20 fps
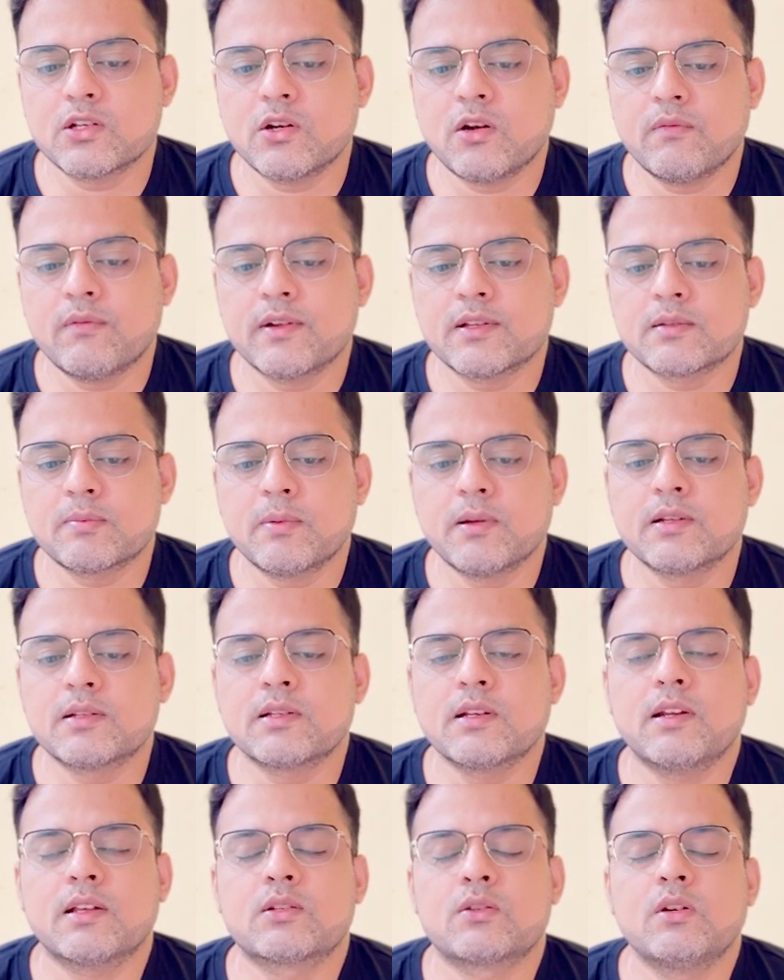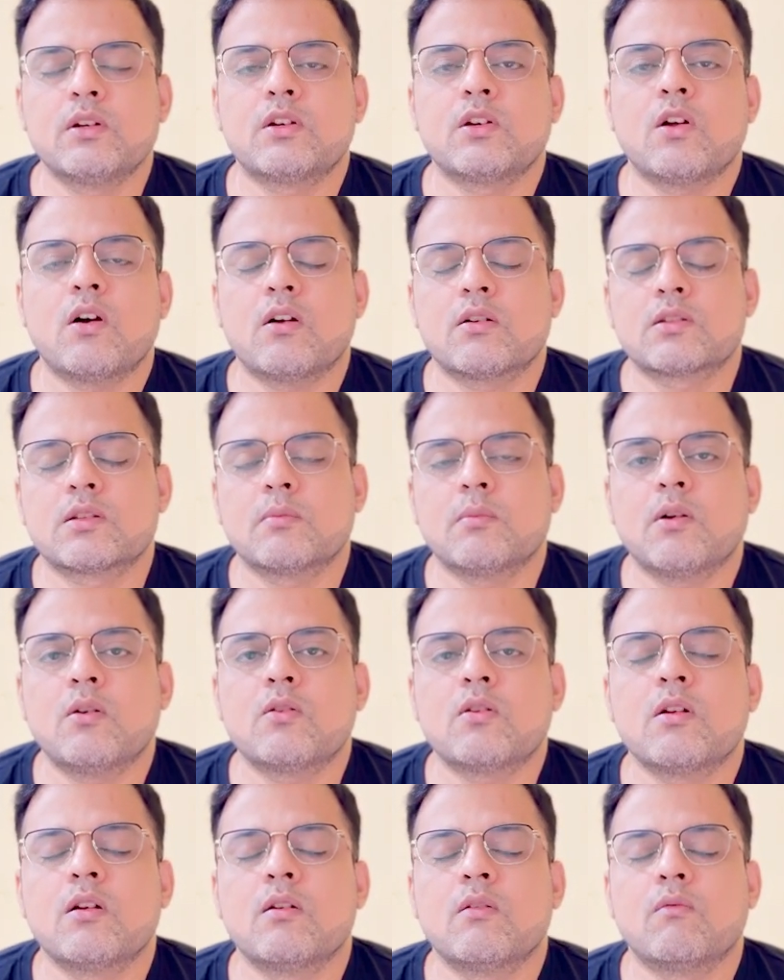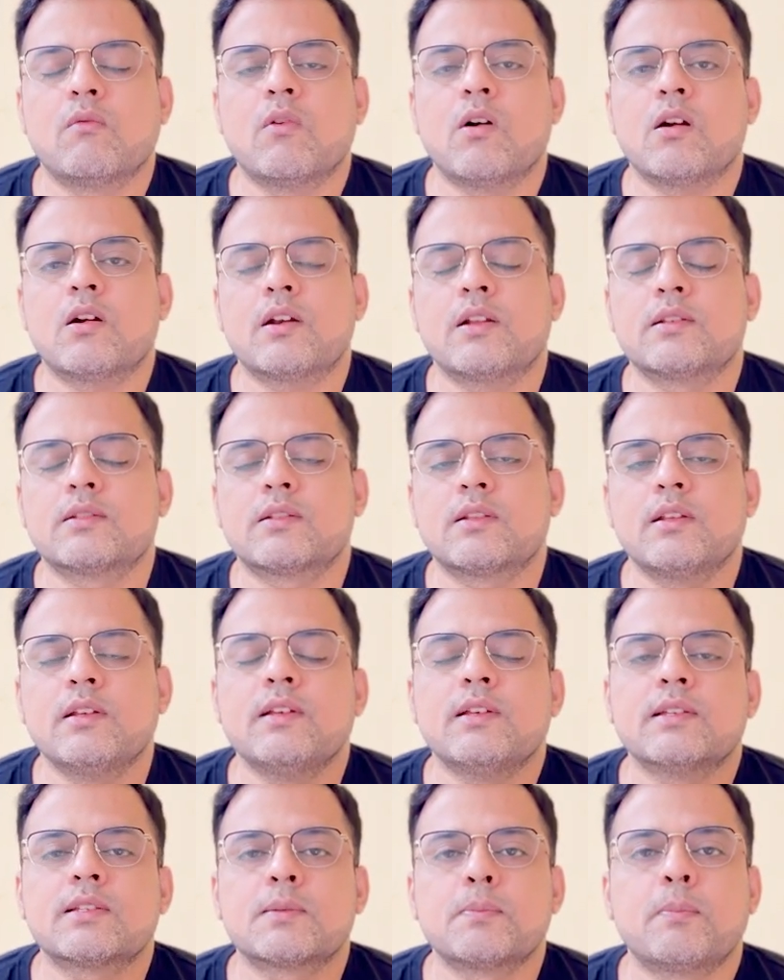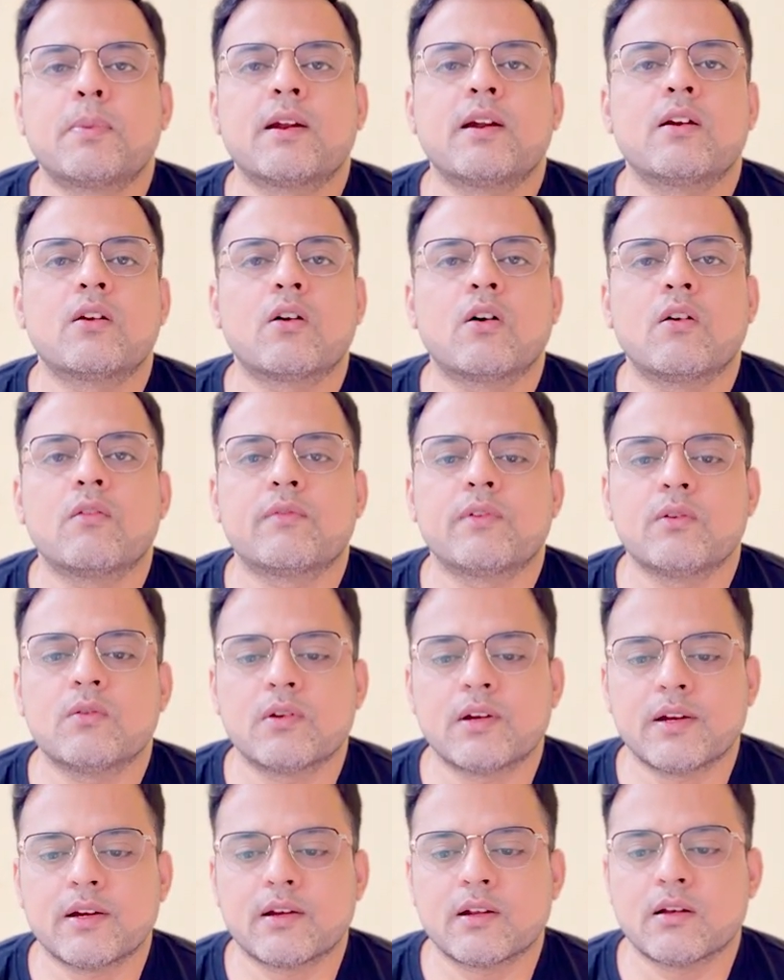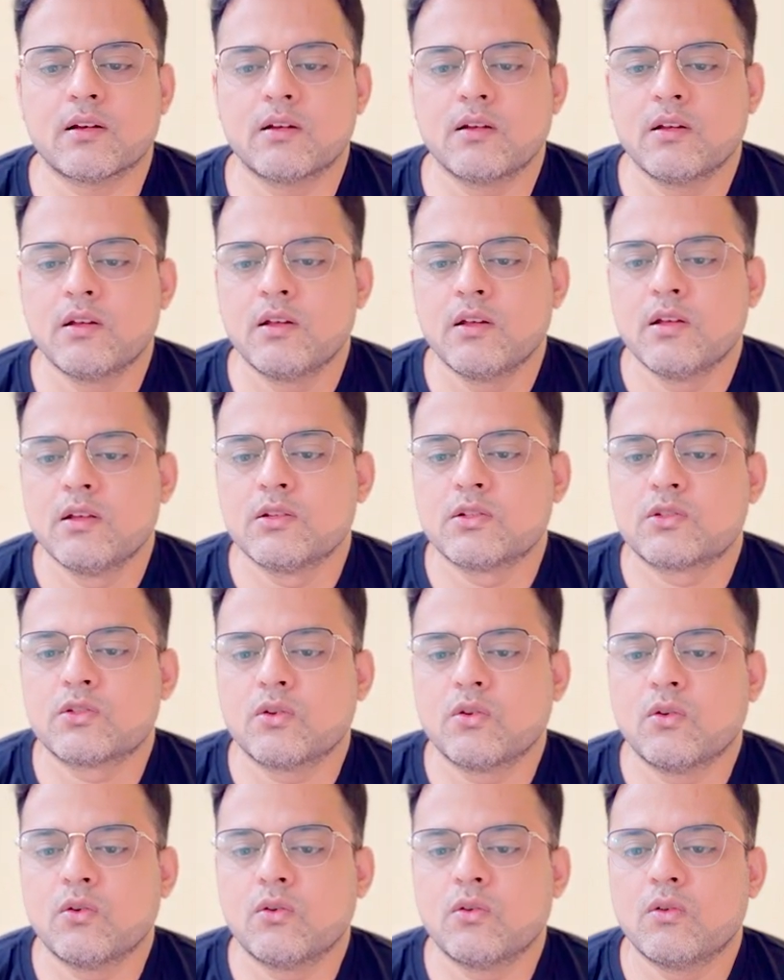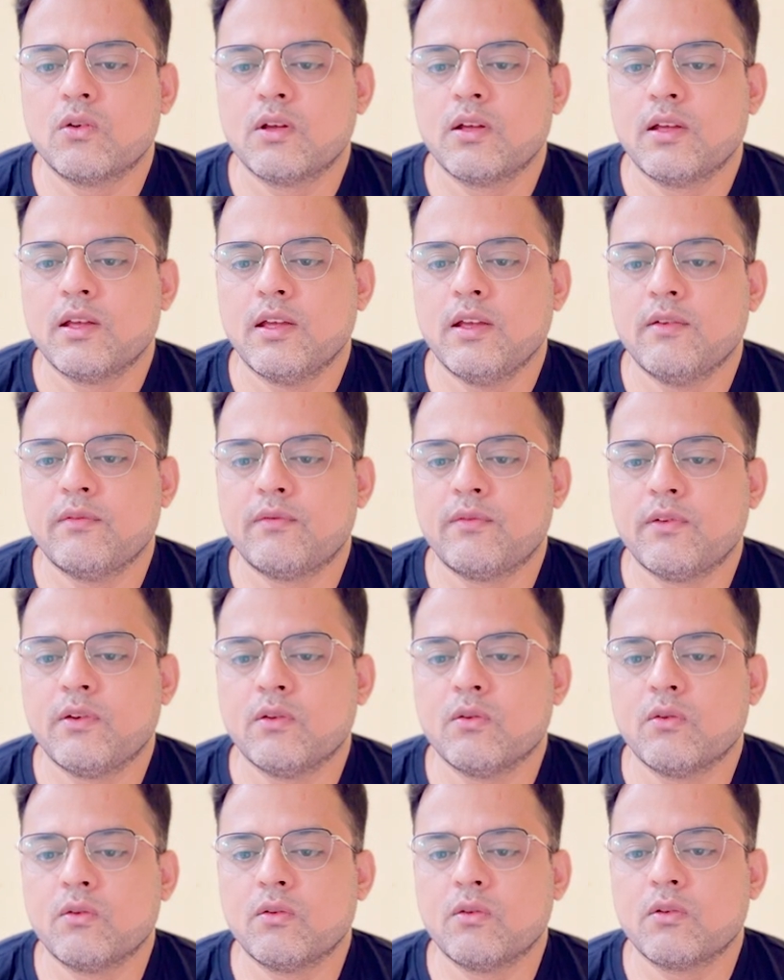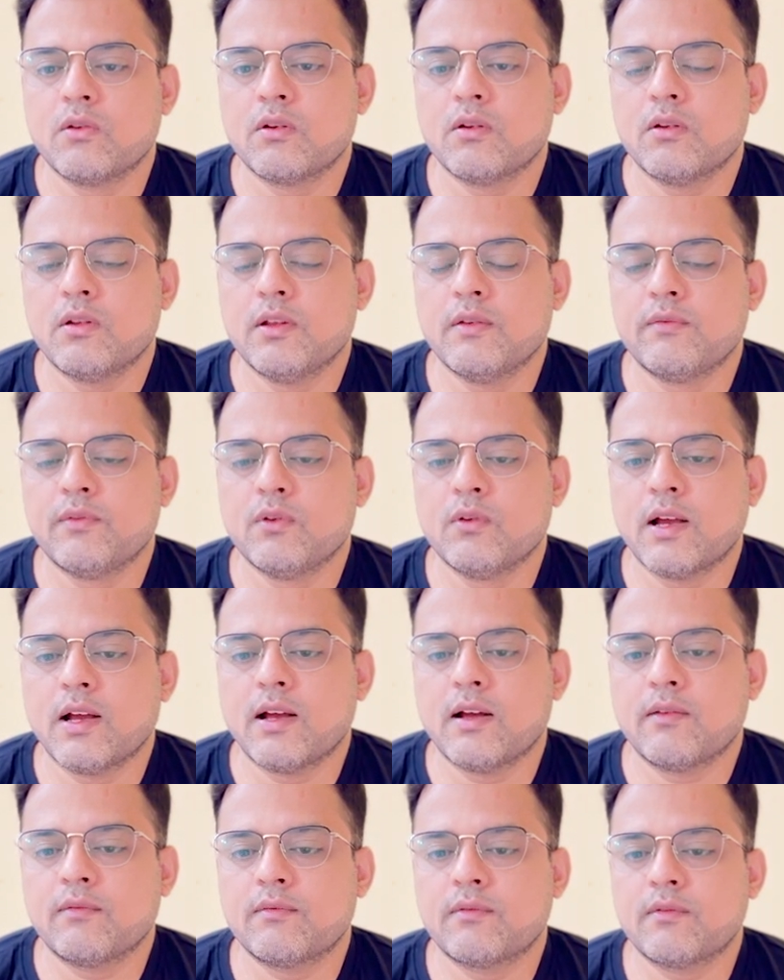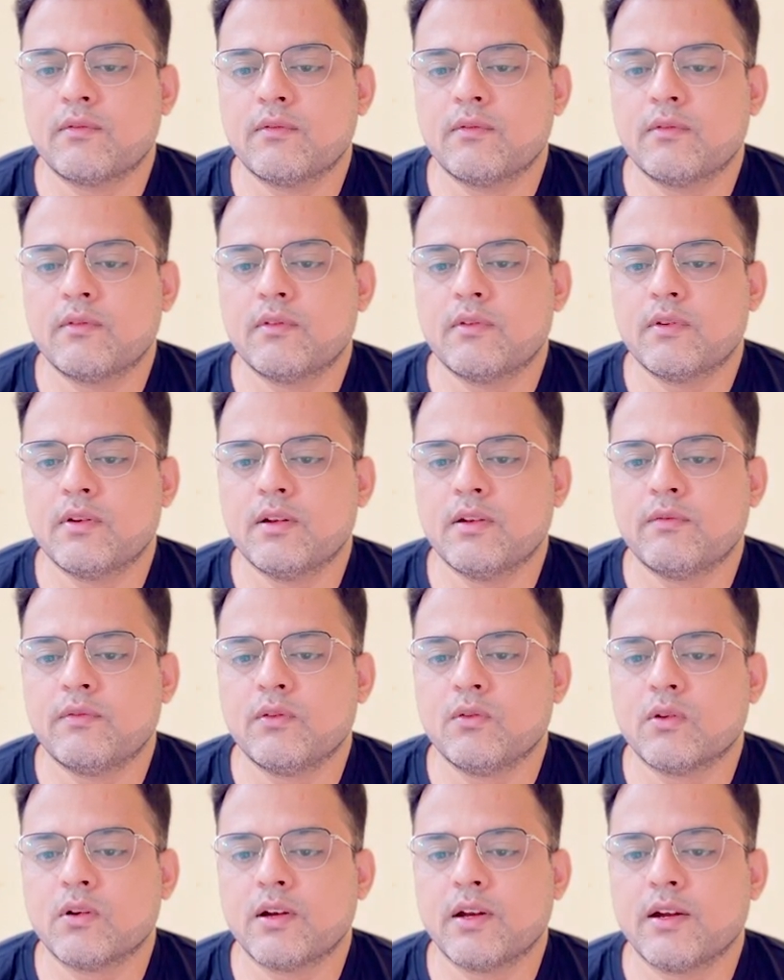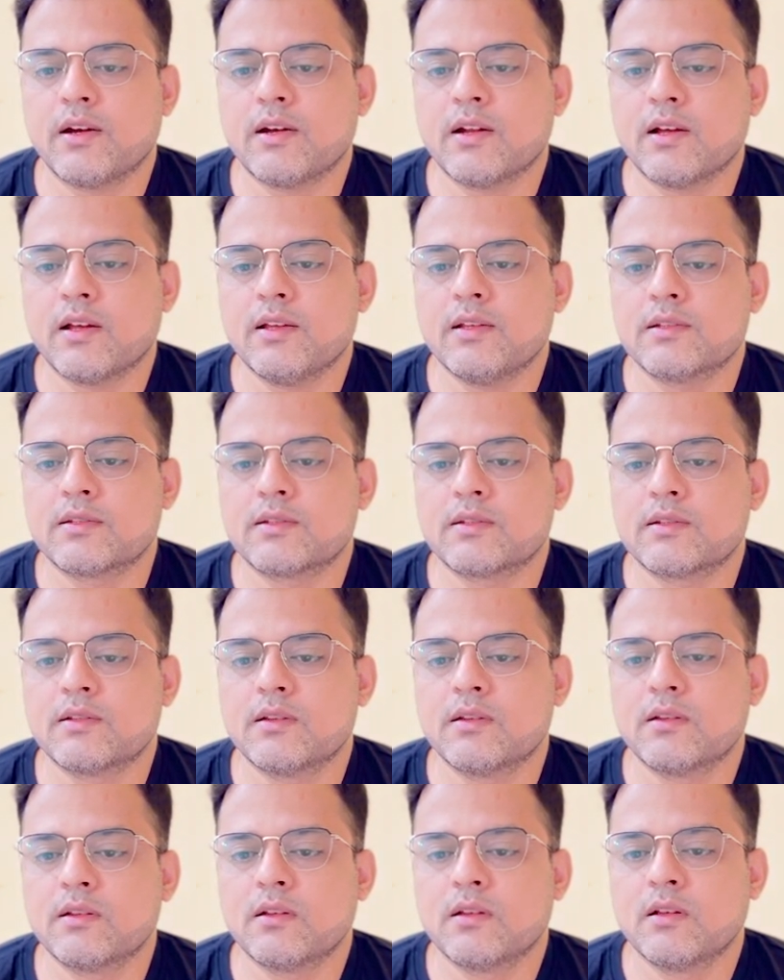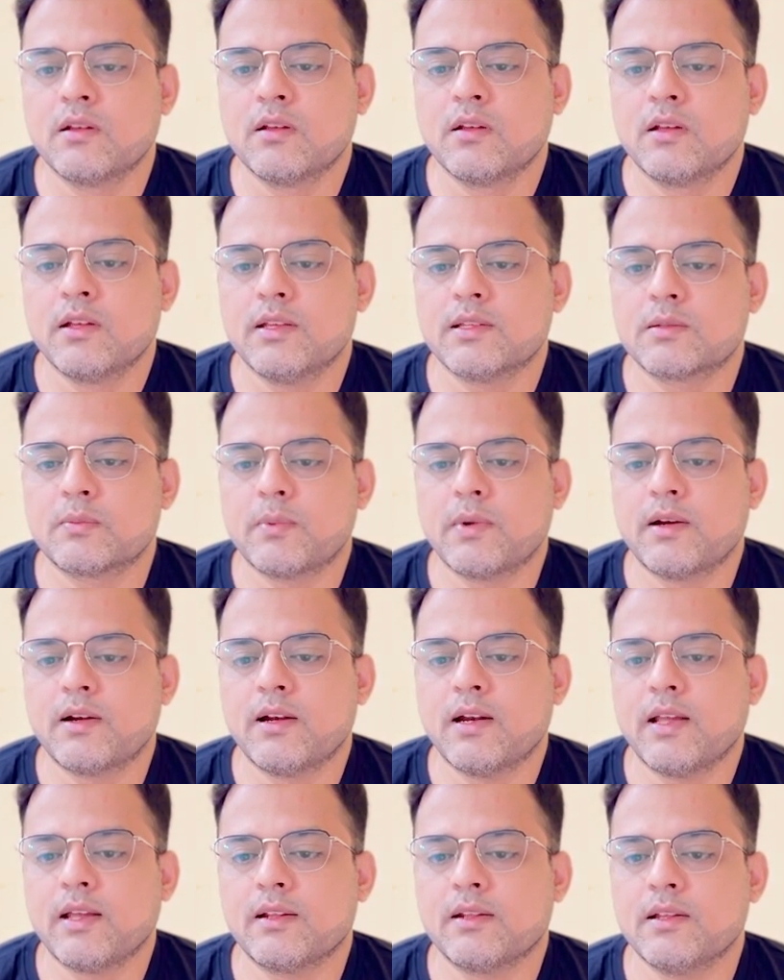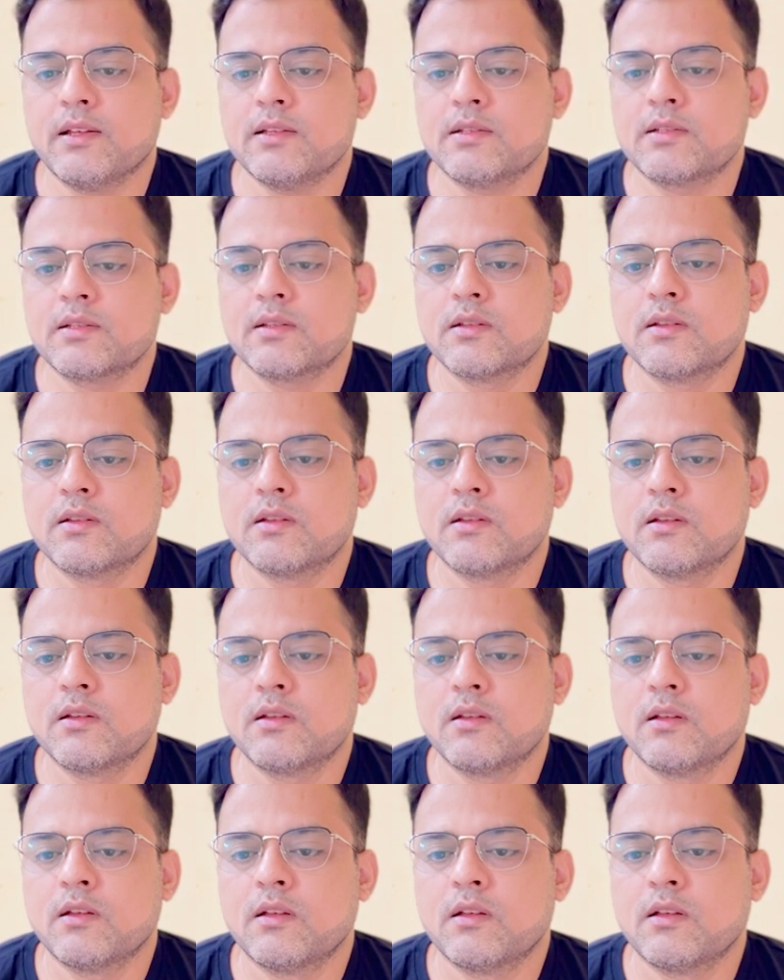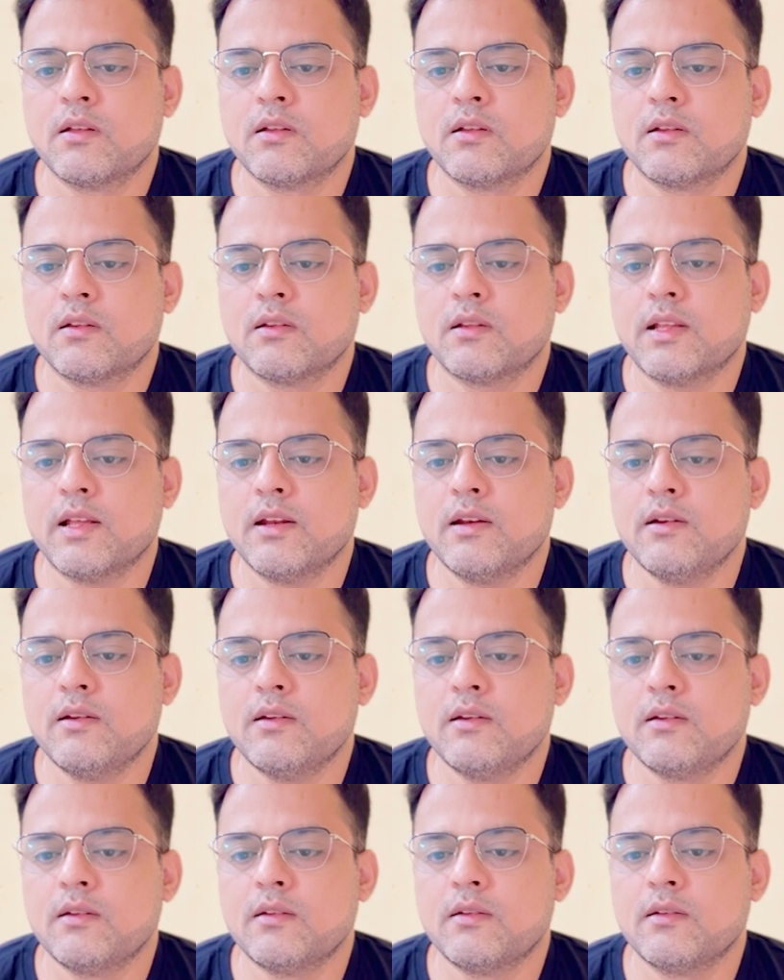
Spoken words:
of dispersion actually talks about what is the spread of your data. So if your data is spread like this, then